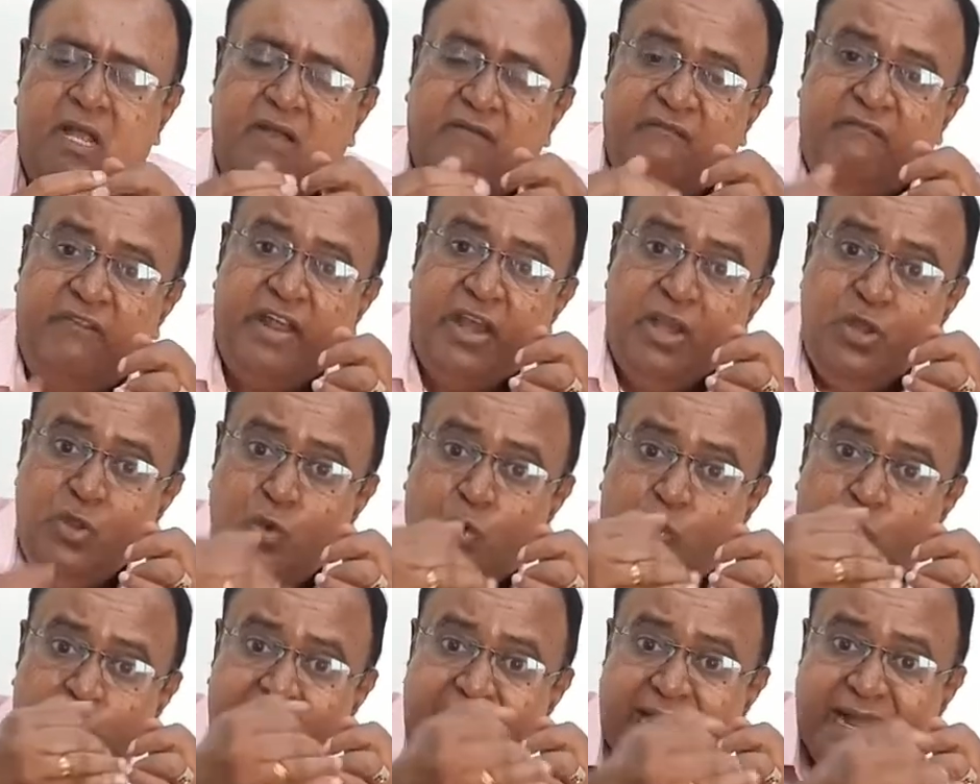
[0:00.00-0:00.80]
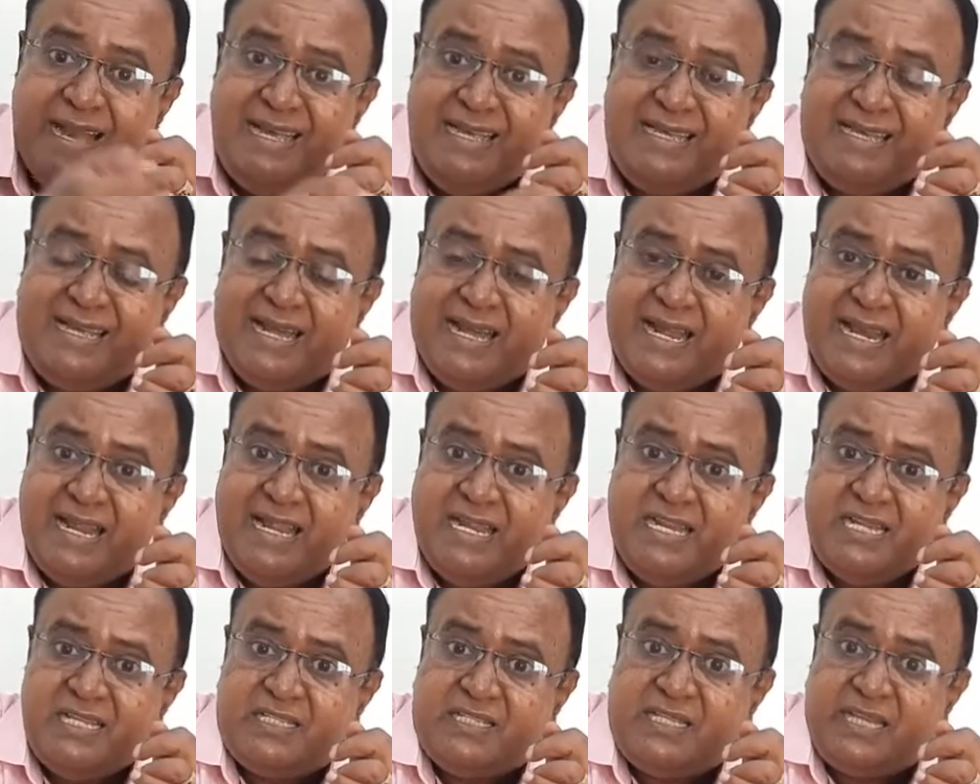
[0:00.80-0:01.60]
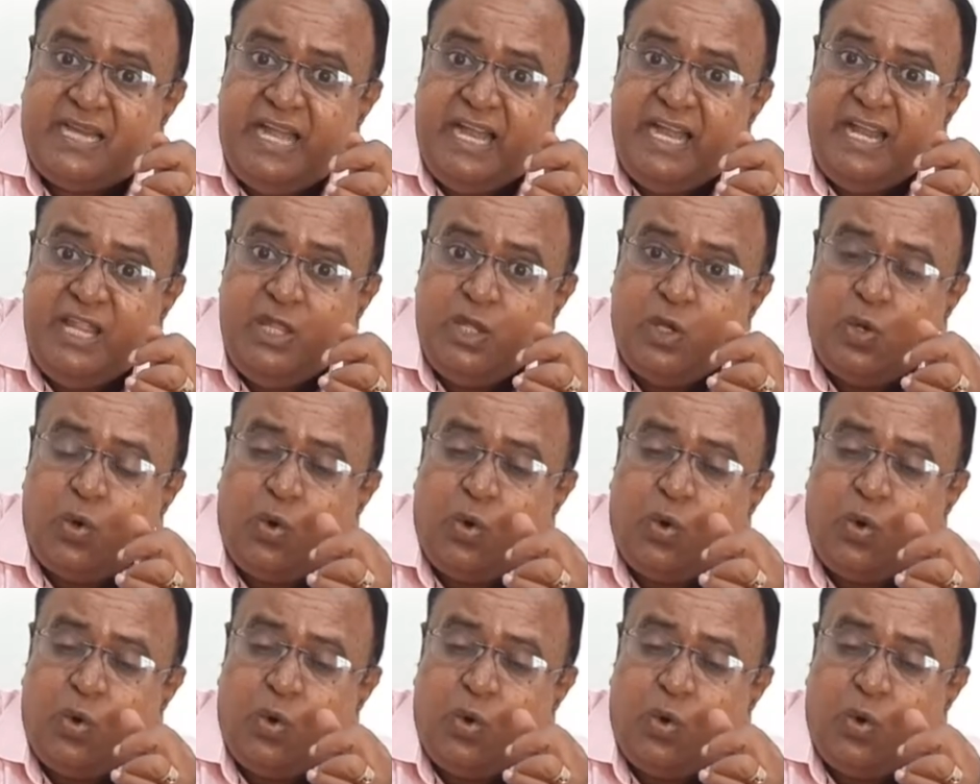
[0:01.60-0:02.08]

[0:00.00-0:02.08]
When you enter inside the